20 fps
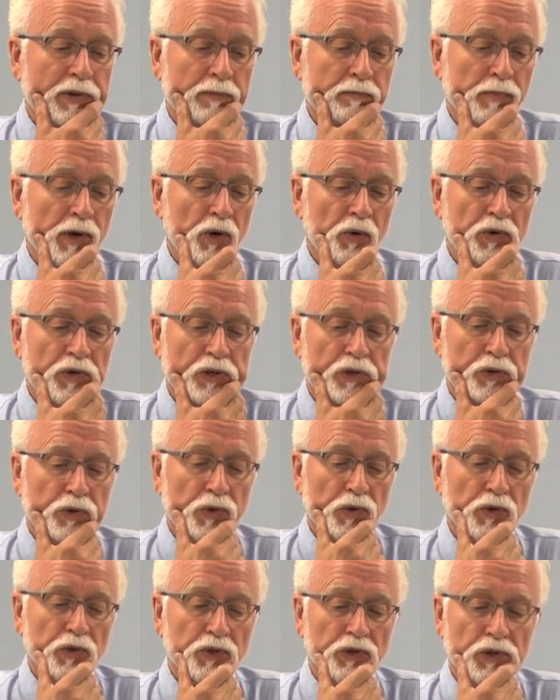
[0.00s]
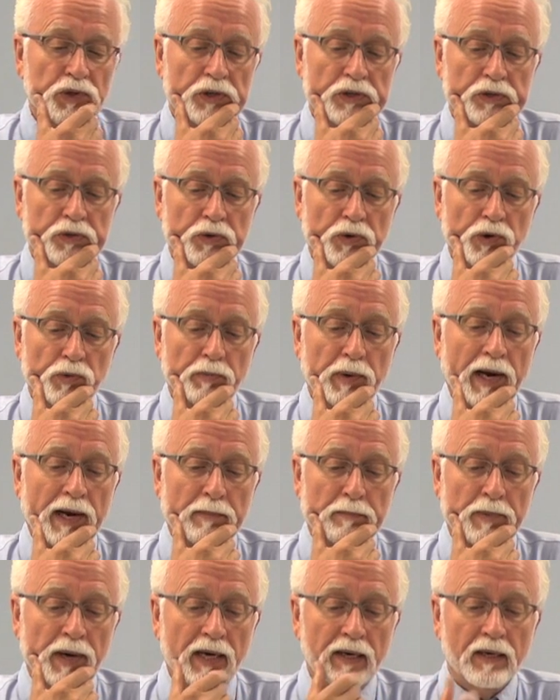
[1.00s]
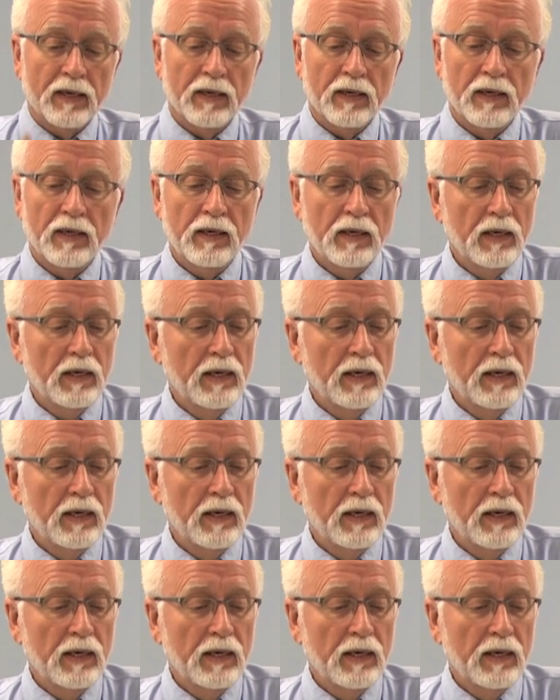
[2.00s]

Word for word: the mode controls are controlled by a button,